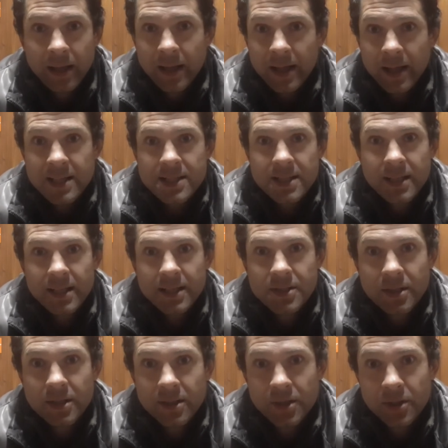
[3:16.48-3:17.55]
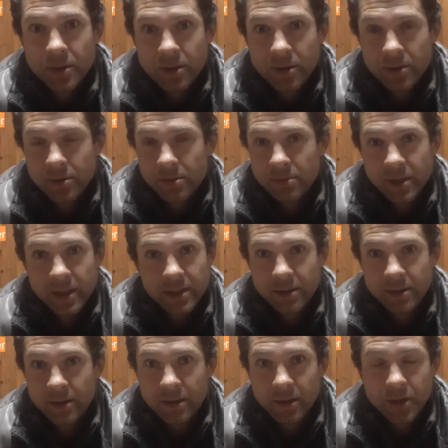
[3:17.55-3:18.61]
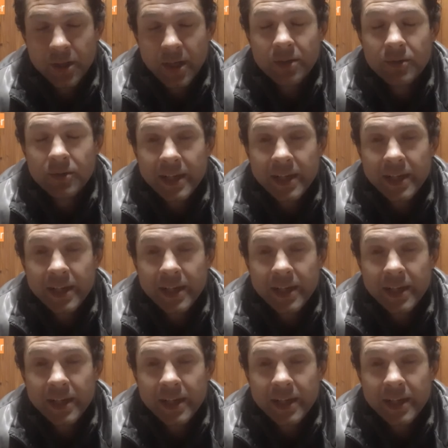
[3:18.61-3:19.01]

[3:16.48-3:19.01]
internet, you don't